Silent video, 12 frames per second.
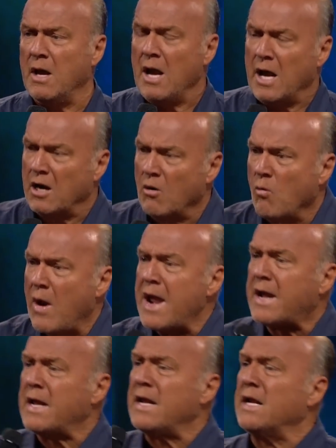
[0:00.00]
An
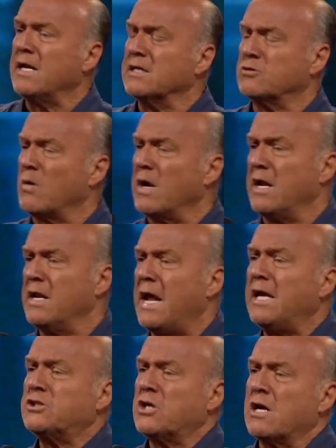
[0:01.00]
awakening is when a
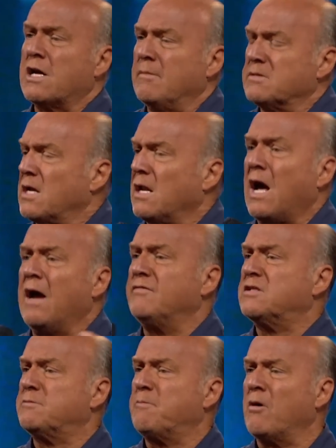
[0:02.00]
nation comes alive
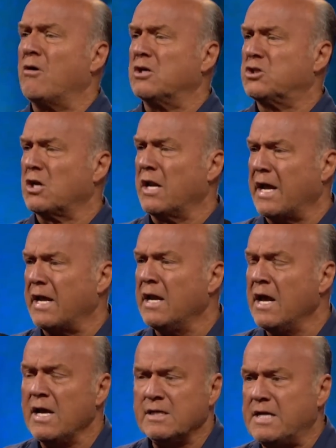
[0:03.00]
spiritually and
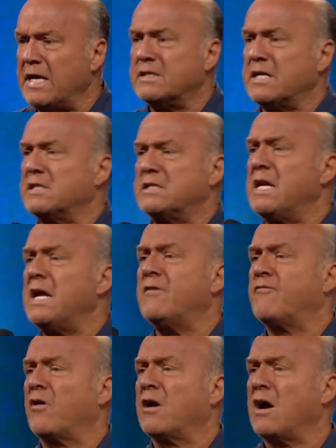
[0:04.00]
sees its need
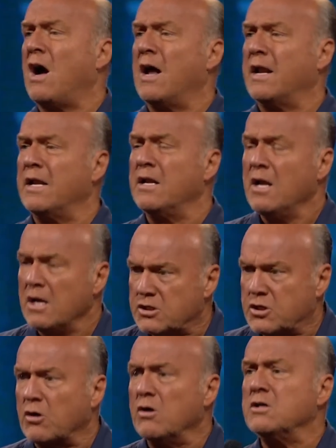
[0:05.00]
for God and
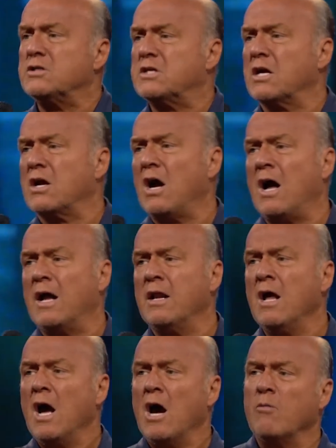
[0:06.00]
turns to God.
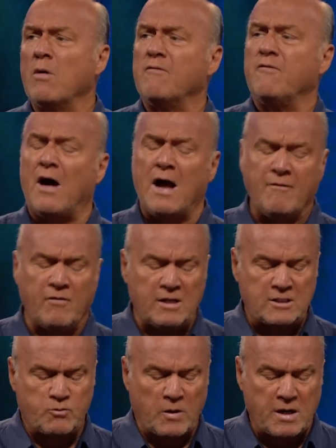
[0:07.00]
A revival
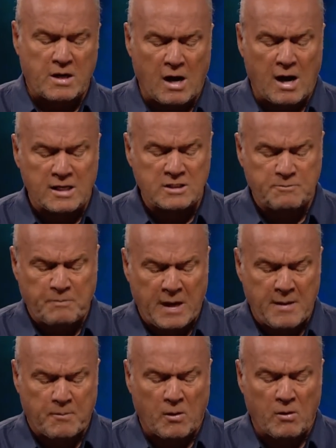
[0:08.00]
is when God's
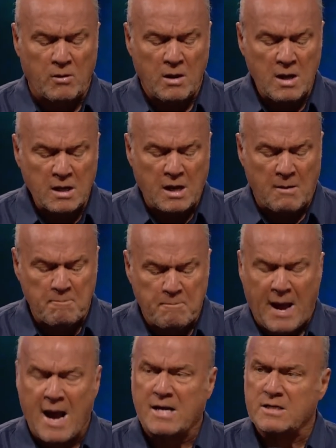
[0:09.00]
people come
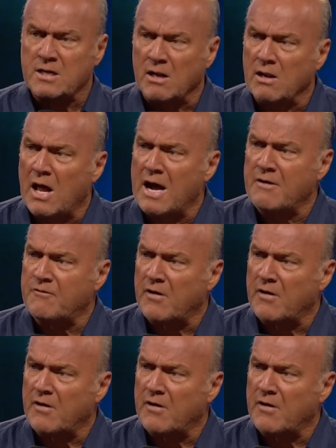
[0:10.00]
back to life